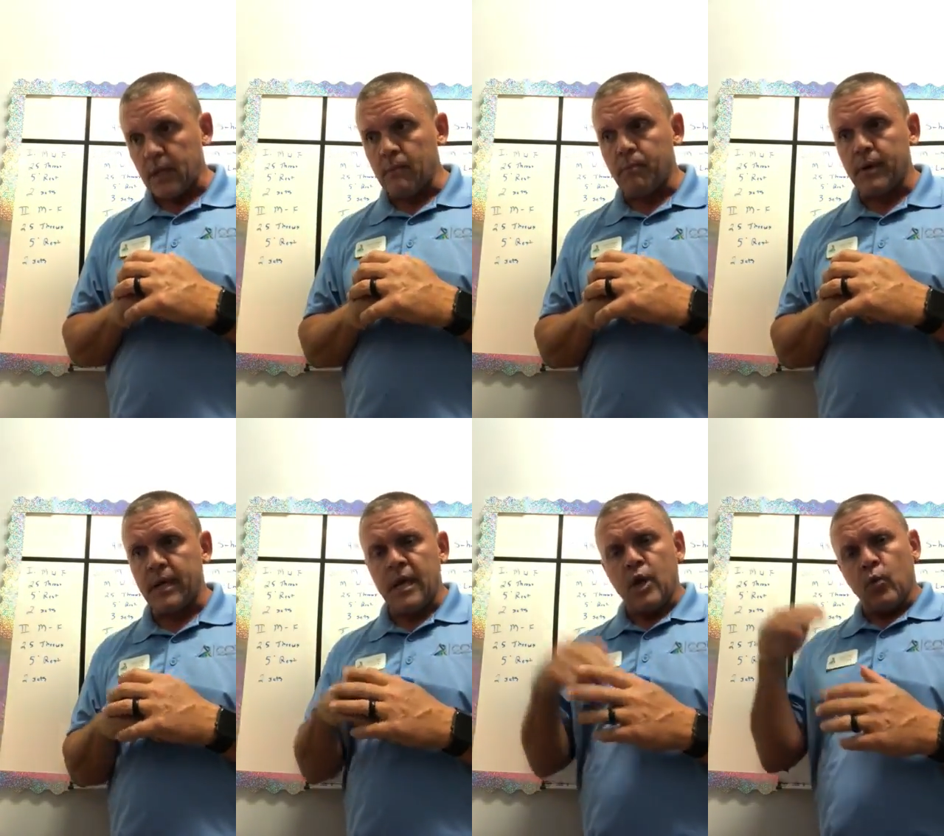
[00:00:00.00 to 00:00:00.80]
But
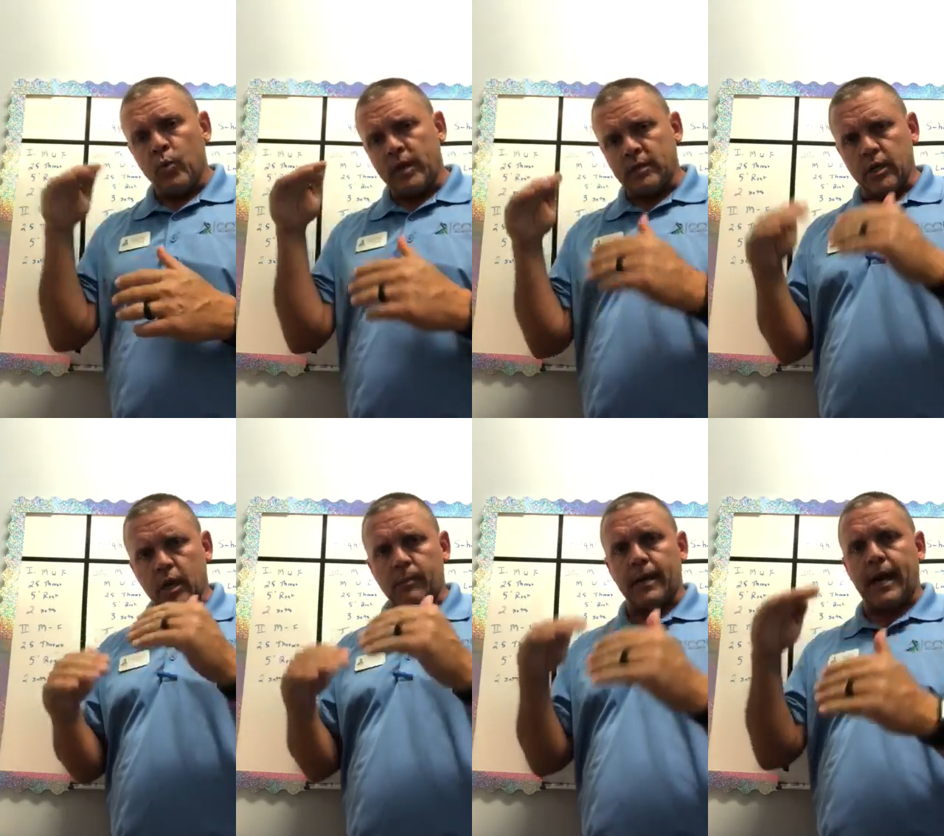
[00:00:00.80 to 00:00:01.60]
we can talk
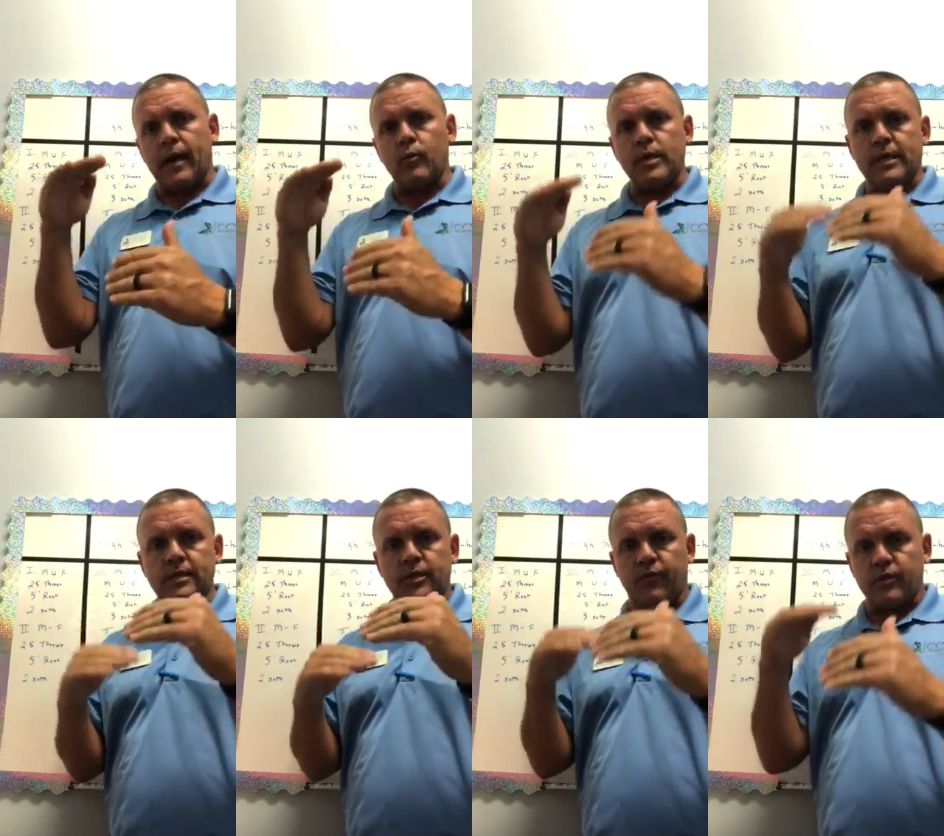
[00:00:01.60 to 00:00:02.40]
about how we can
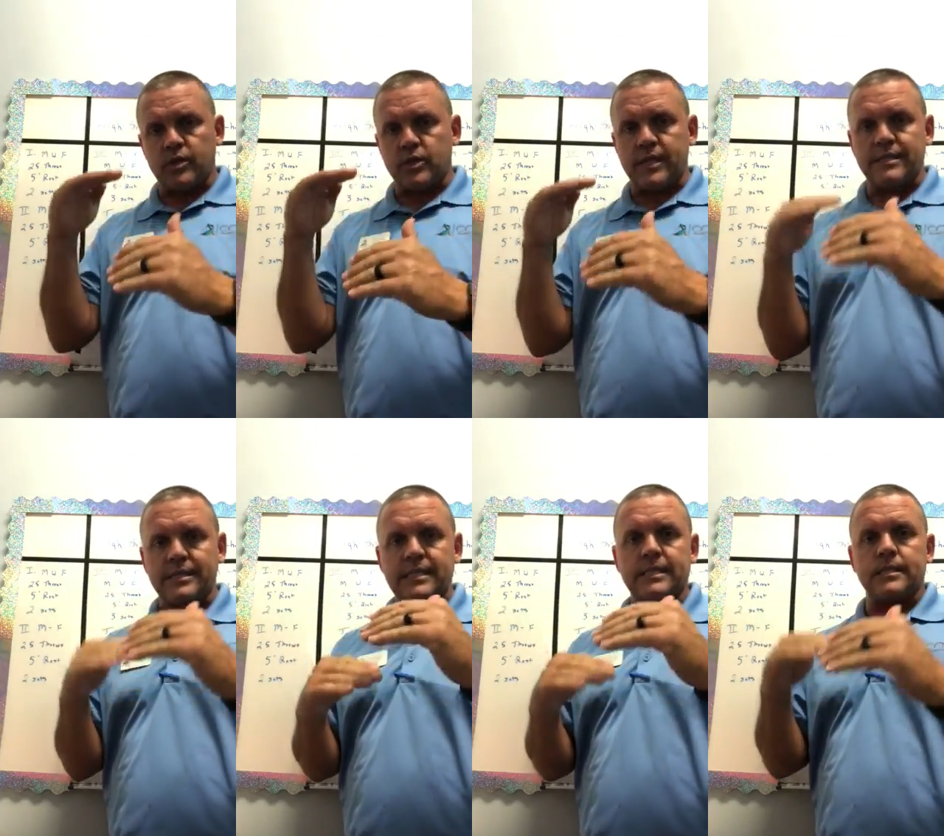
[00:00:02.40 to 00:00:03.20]
differentiate the
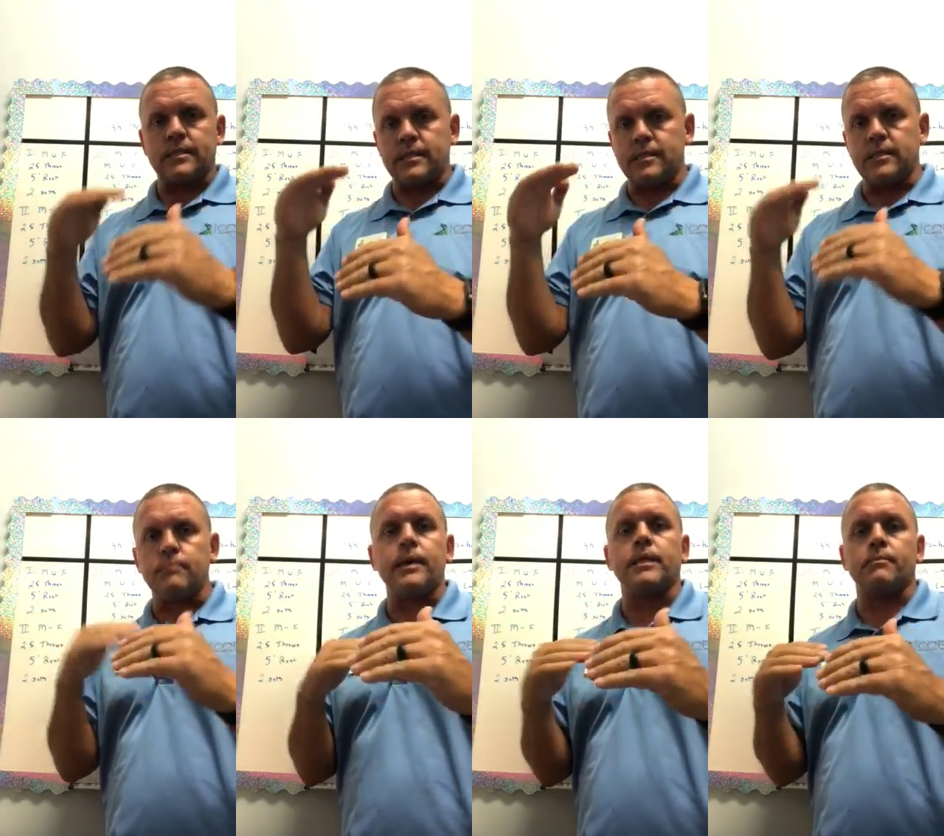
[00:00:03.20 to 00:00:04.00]
distances and
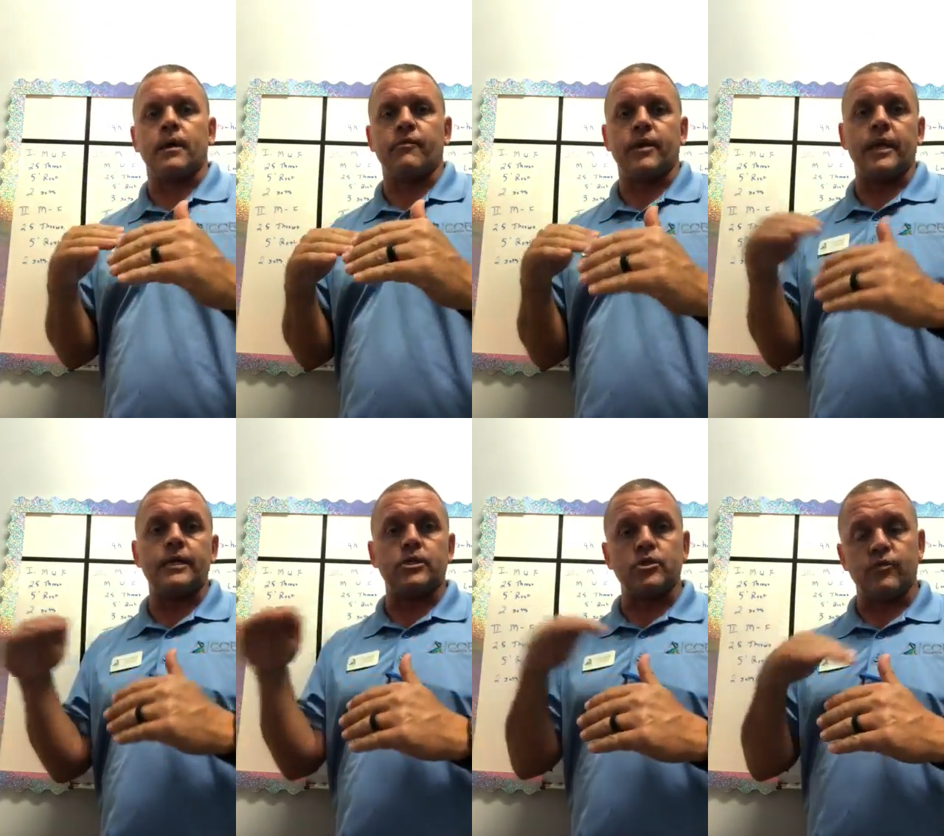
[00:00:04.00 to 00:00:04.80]
make the
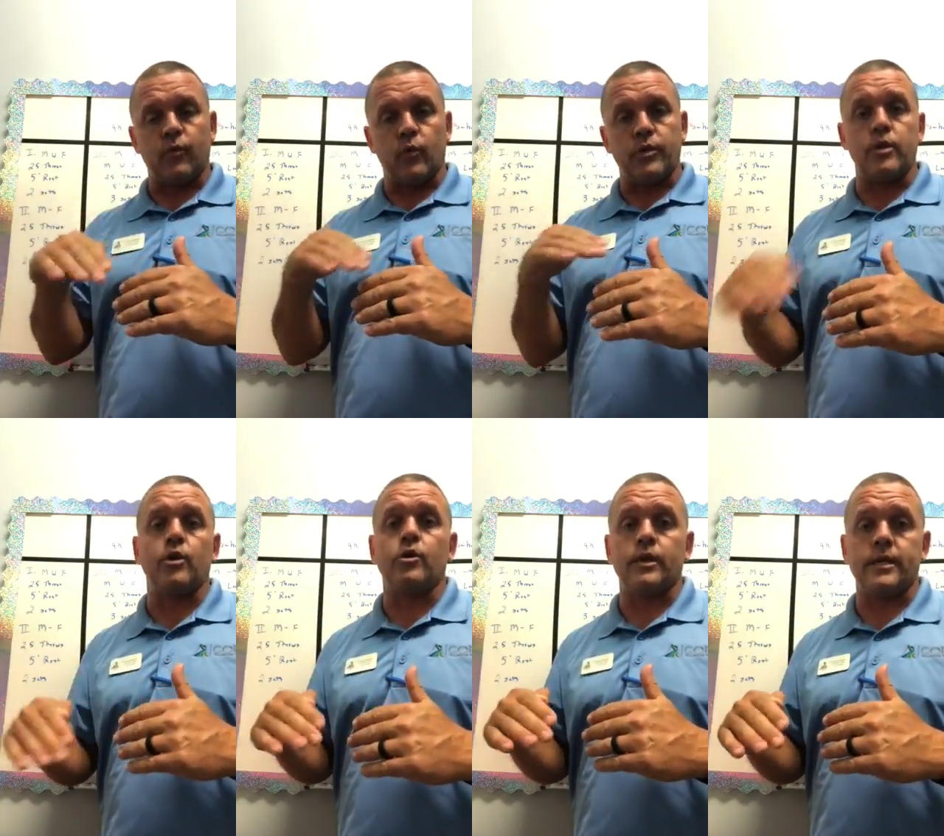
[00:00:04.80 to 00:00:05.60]
modifications for the
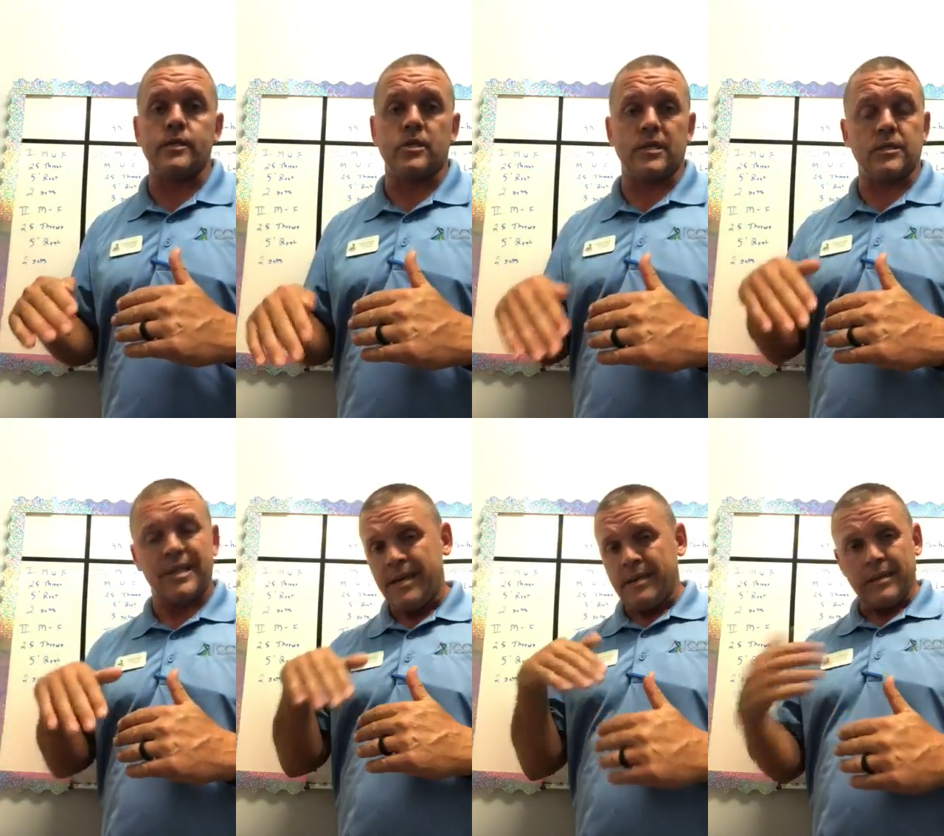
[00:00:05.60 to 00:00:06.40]
younger kids because
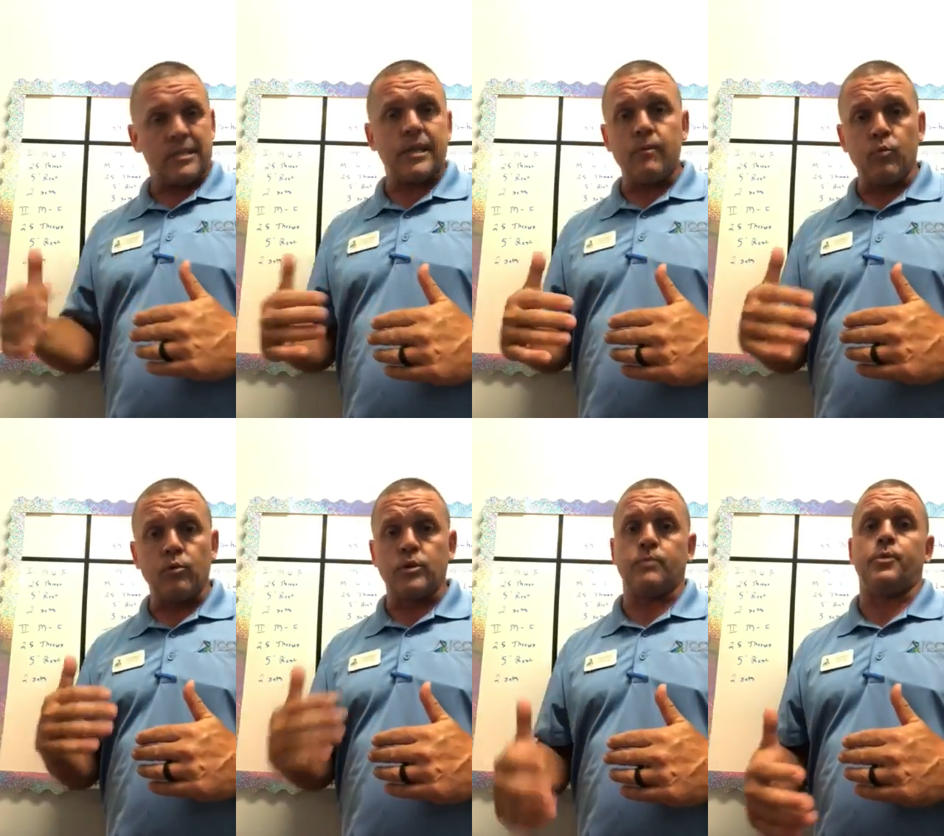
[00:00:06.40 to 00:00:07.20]
the same
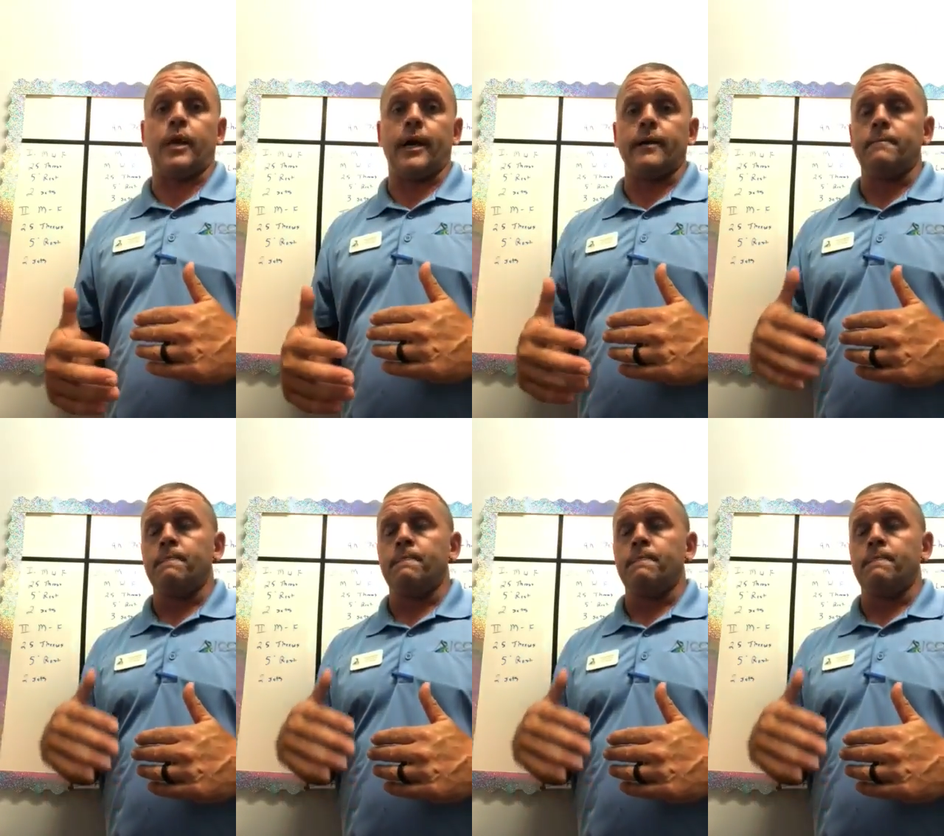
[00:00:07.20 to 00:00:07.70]
rules apply.